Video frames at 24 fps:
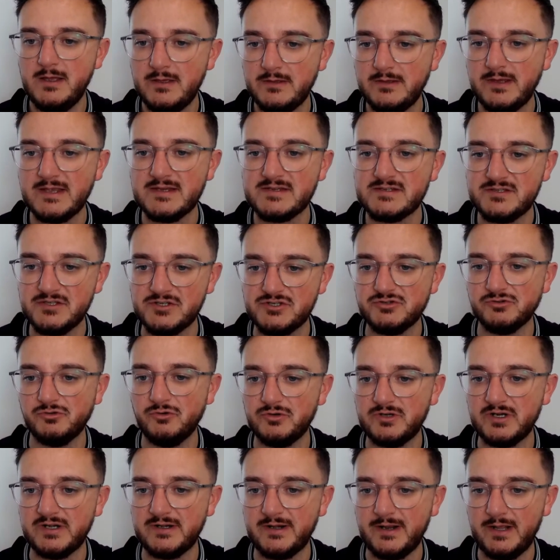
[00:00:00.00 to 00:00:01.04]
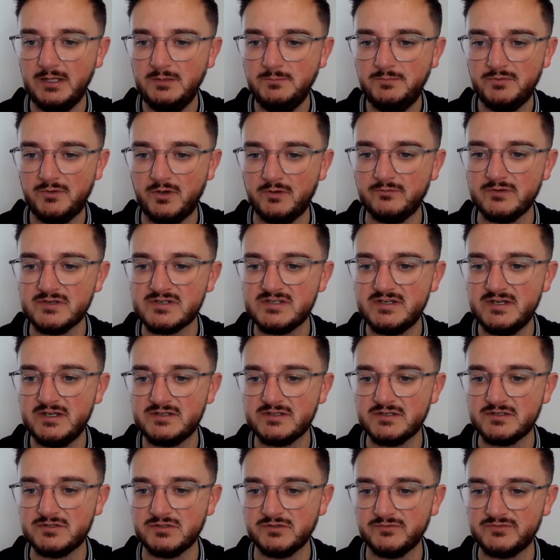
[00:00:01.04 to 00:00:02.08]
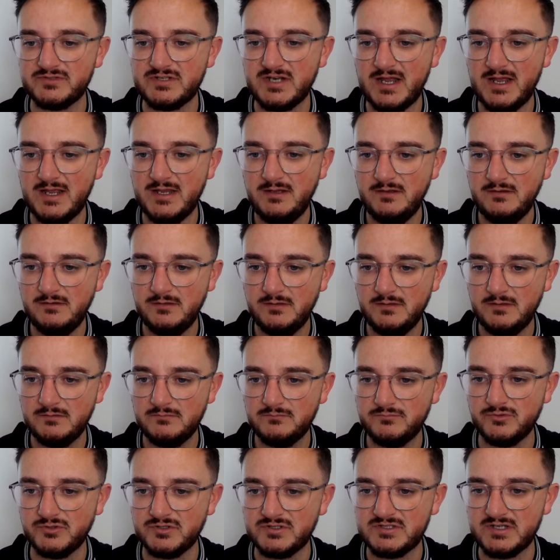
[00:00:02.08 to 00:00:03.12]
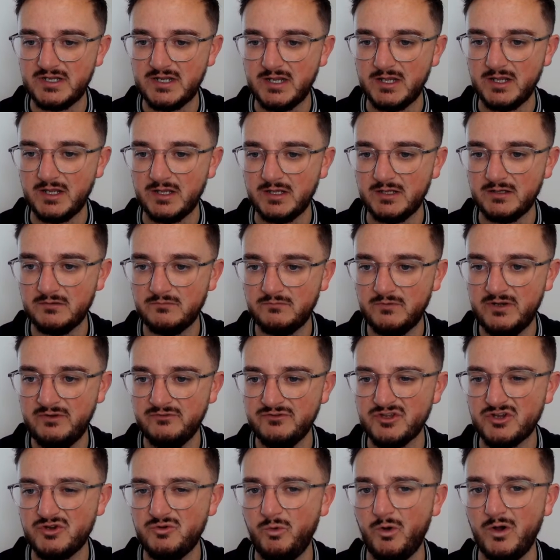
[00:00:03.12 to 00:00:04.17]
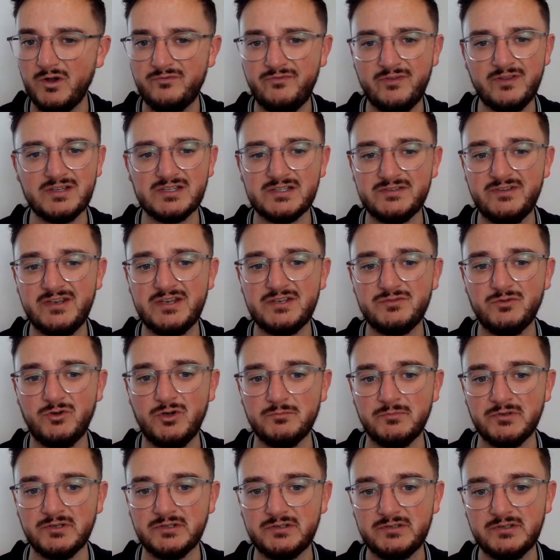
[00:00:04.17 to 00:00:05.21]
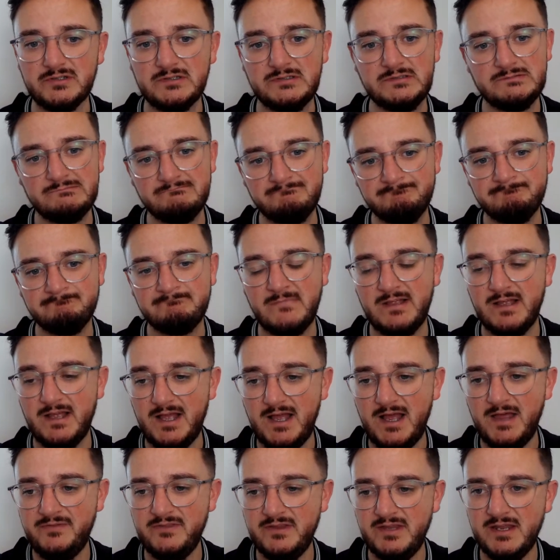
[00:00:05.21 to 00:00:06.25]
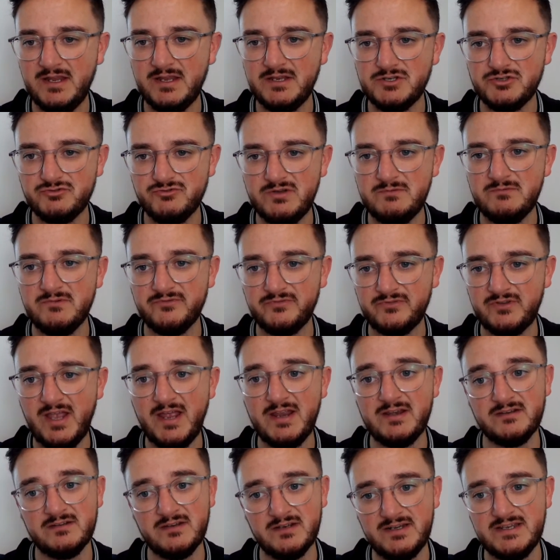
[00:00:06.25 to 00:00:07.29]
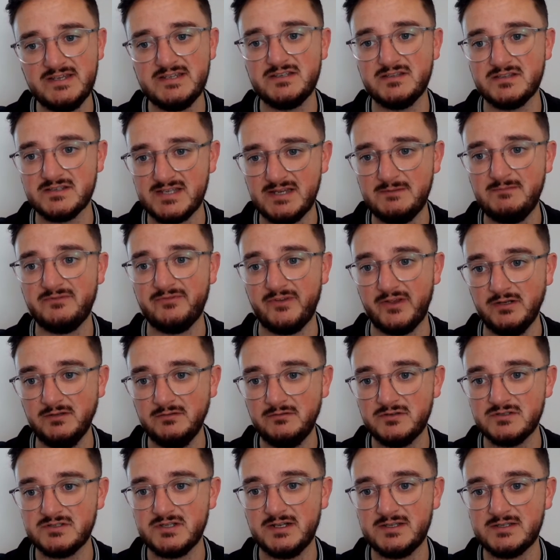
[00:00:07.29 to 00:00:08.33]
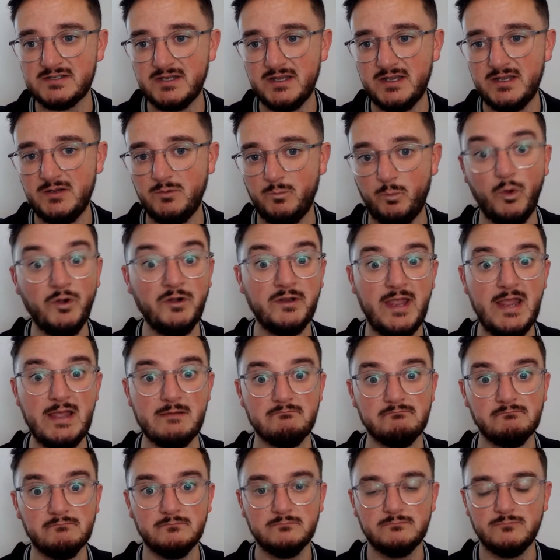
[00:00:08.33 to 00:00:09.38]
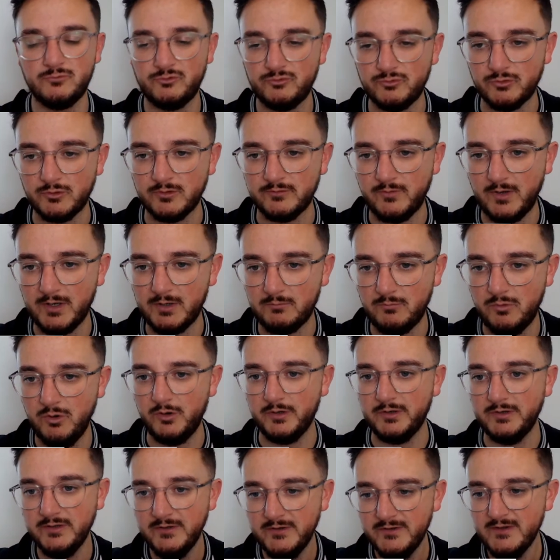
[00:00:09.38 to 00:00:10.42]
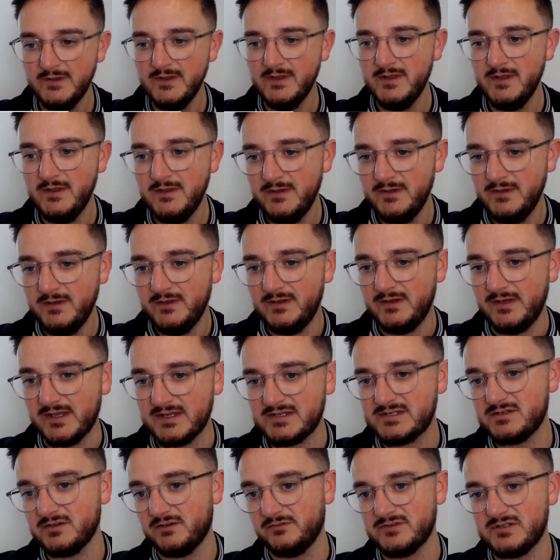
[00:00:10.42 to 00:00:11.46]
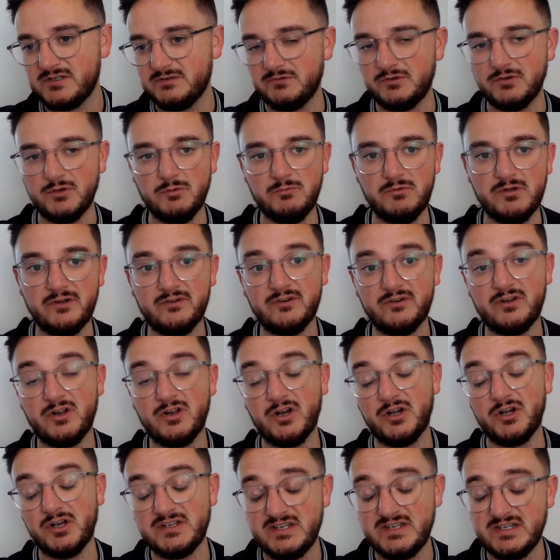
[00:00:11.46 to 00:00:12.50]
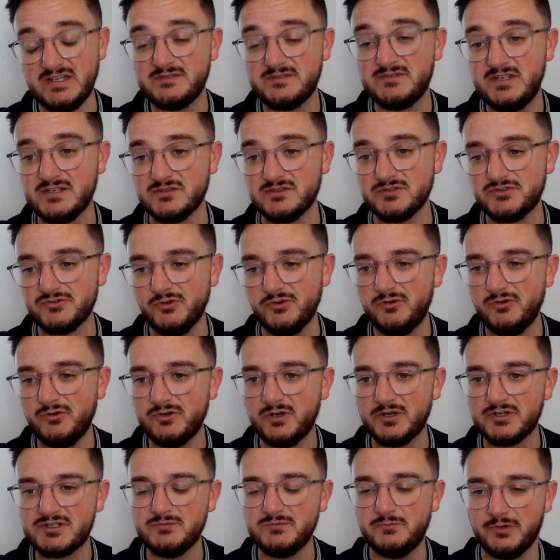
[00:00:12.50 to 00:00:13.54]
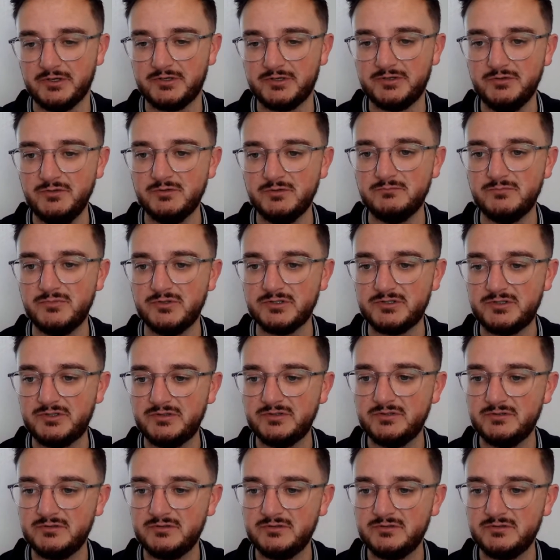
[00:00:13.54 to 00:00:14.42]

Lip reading: Yes, the draw didn't help. Obviously, it's a tough tie. But when you're in the quarterfinals of any tournament, I think you can dream of getting at least to the semi-final, because that's one game. So if we had a won, yes, obviously we'd hope we got a decent draw and got someone at home, but